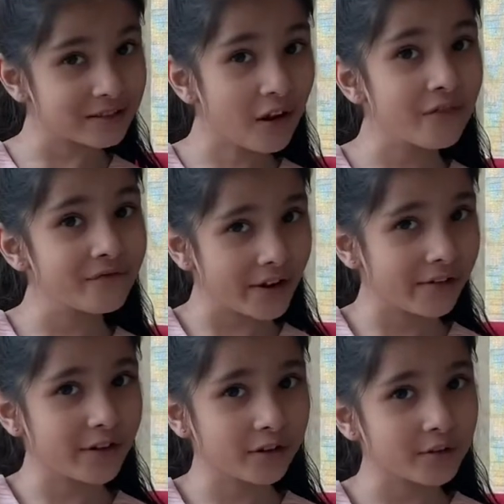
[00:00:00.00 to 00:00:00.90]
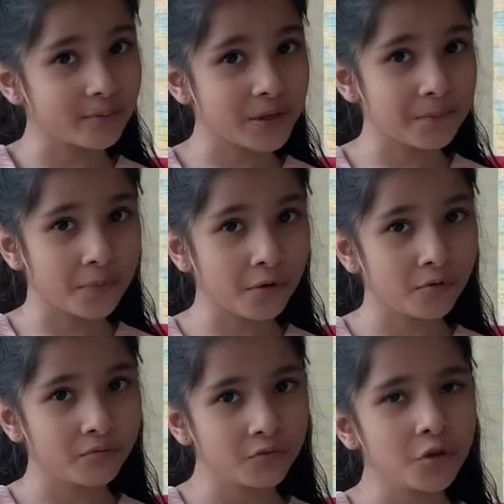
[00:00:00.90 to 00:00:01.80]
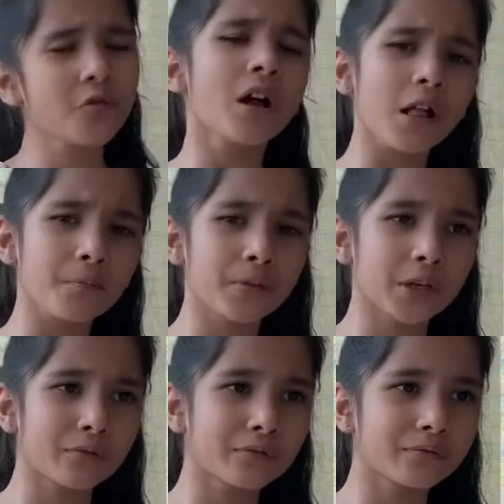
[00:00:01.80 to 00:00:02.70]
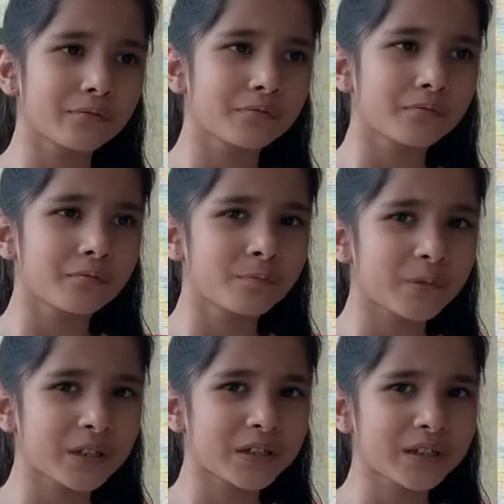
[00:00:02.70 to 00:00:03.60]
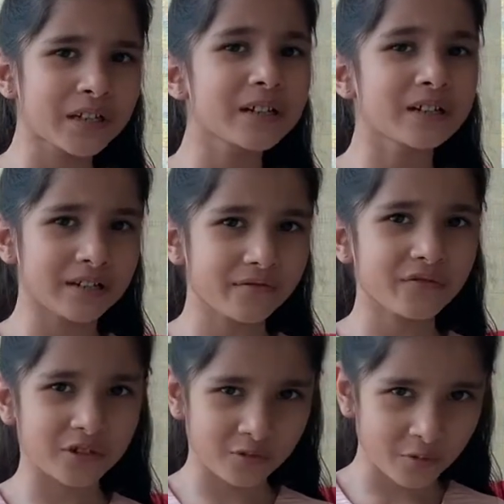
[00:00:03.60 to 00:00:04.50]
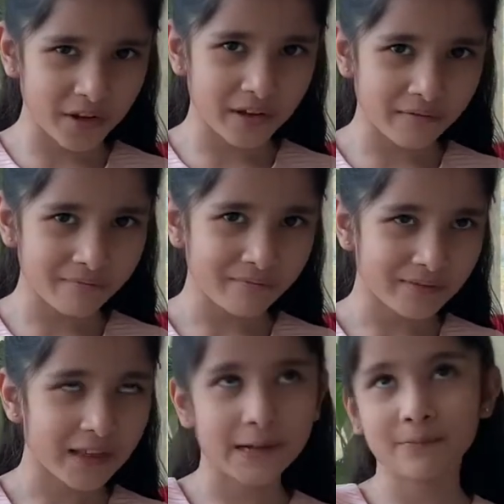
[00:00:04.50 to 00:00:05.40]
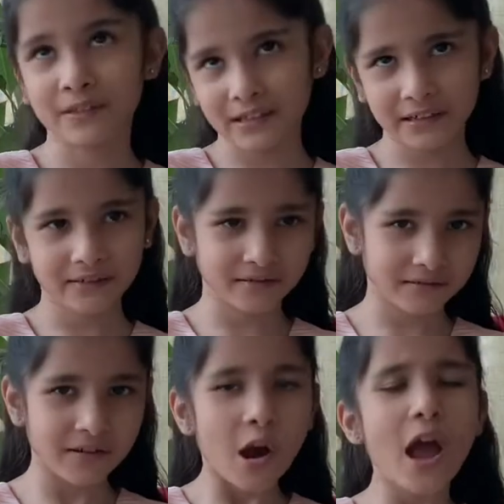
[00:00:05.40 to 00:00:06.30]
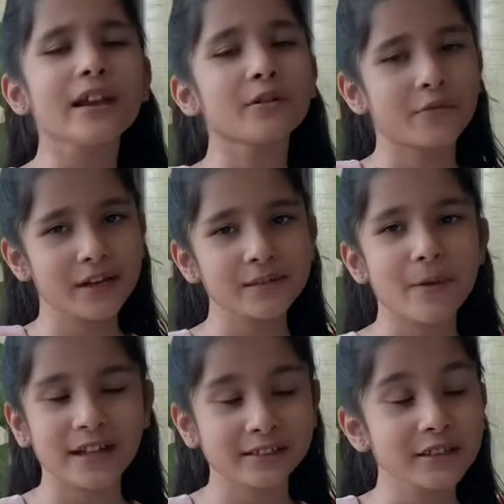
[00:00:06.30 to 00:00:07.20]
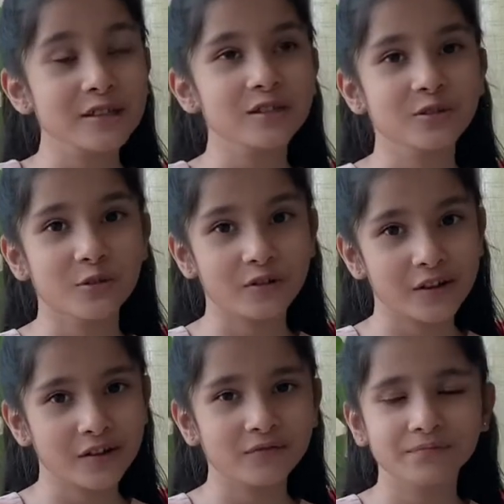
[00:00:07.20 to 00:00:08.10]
are very good people who help you, but in a different way, like playing. Anyways, back to the story.